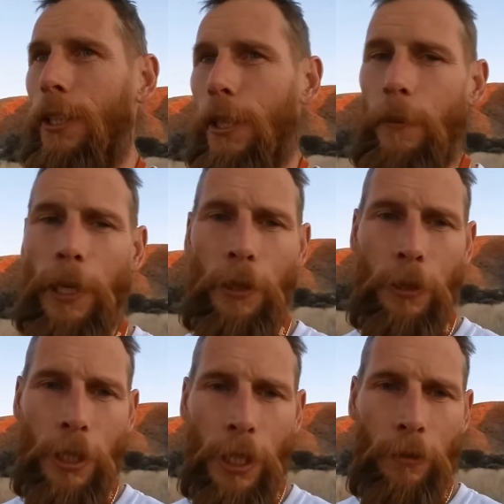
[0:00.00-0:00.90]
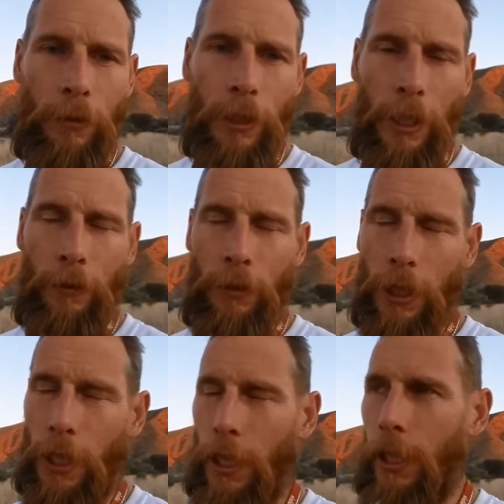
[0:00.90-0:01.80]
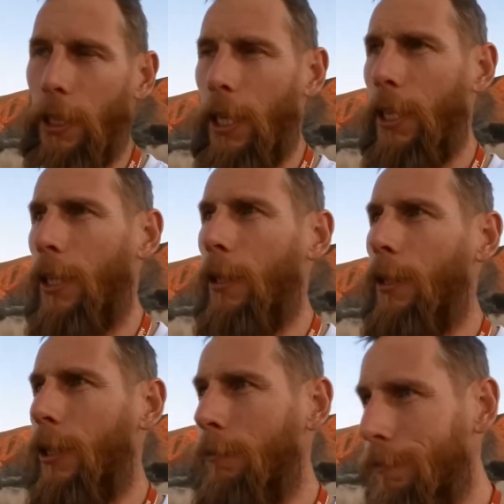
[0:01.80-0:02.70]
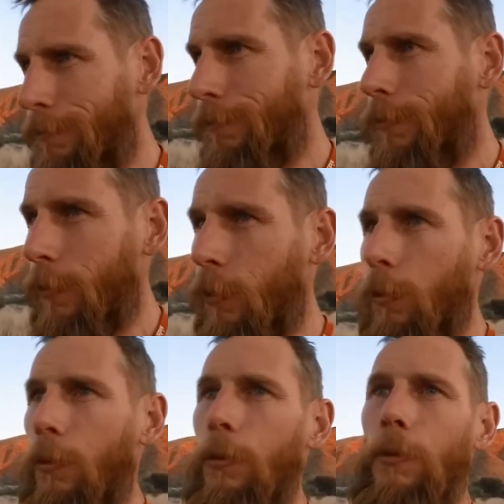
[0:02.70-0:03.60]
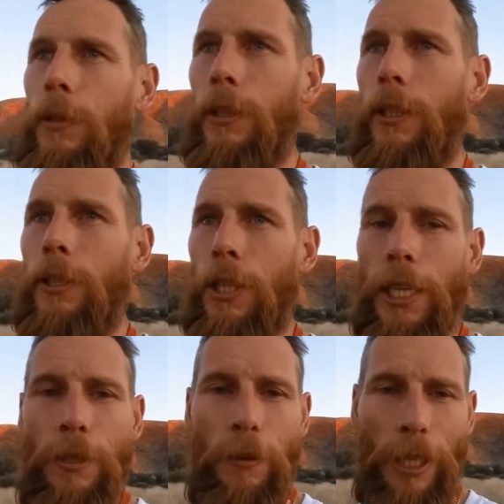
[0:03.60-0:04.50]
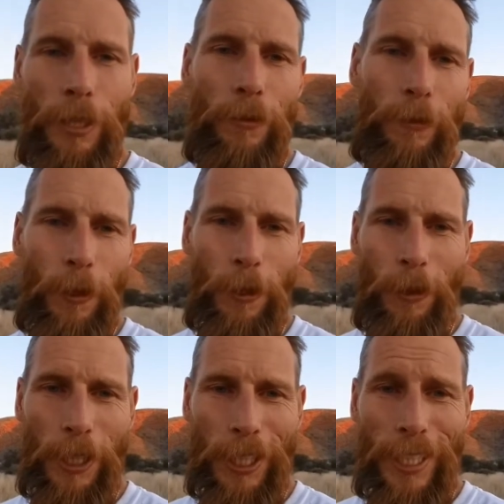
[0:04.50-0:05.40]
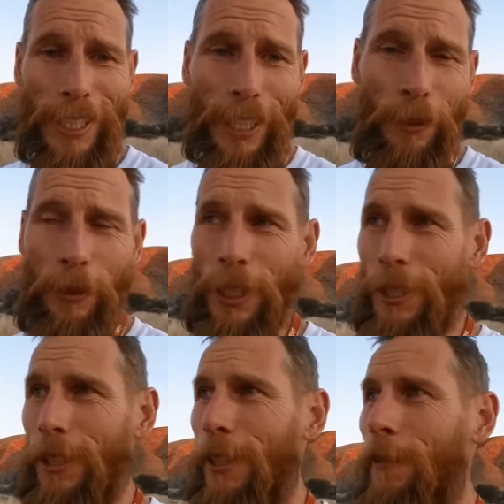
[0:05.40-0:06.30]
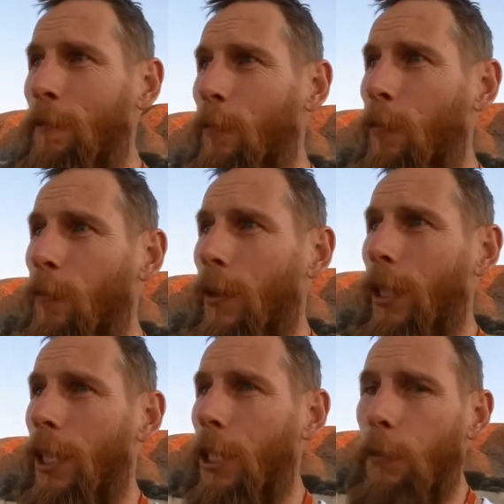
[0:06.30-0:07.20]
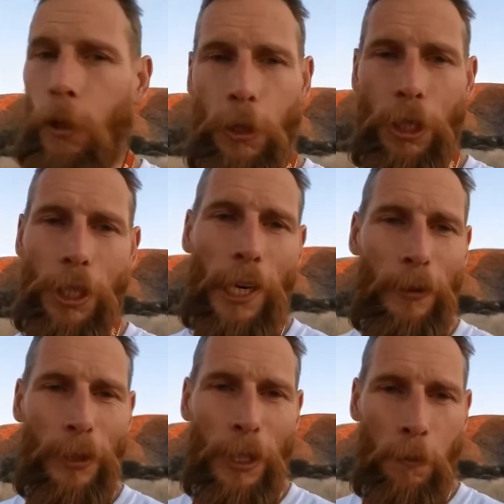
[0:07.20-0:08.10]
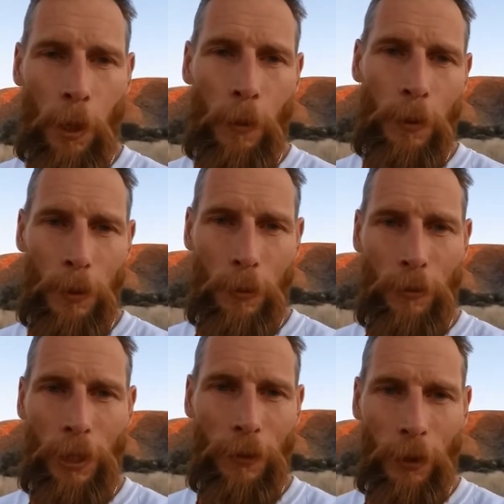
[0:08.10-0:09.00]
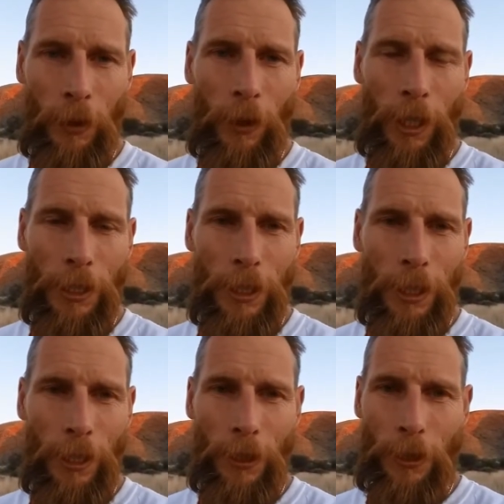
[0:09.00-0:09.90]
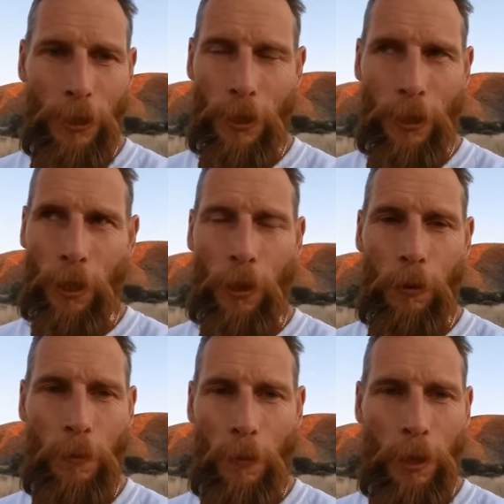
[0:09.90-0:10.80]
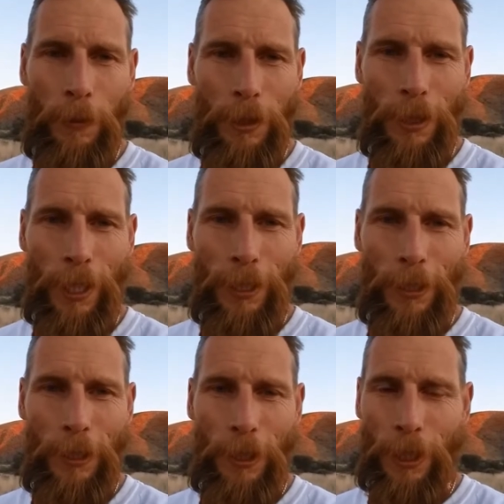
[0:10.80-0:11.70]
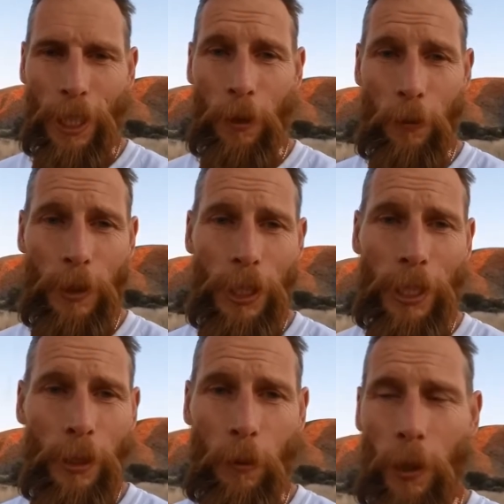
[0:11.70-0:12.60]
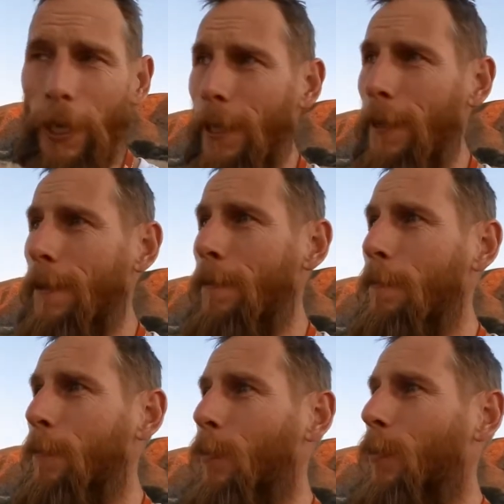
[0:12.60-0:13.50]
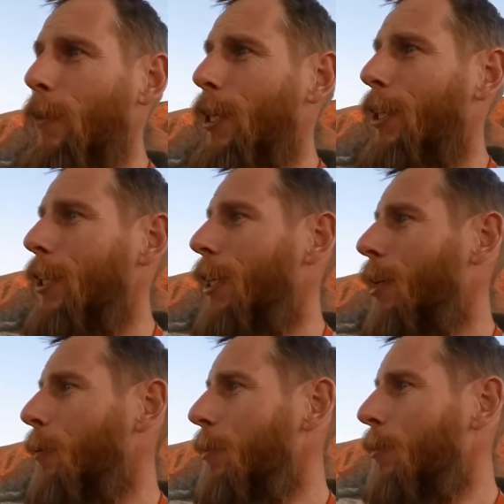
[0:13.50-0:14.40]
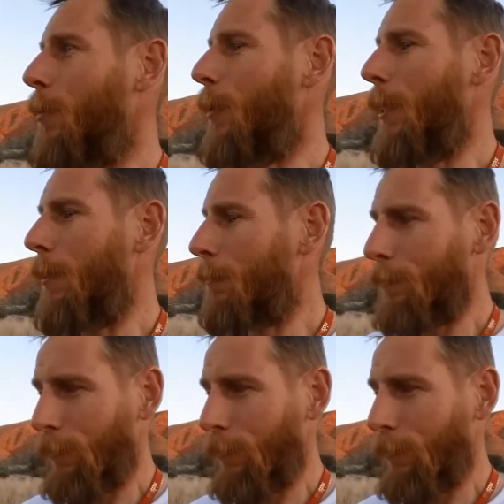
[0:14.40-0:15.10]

the boundaries in every every and and and, and so that's that's the first reason. The second reason is because you're sharing these moments with the other guys. You know, there's just golden moments that you just cannot be taken away. You know, whether it be,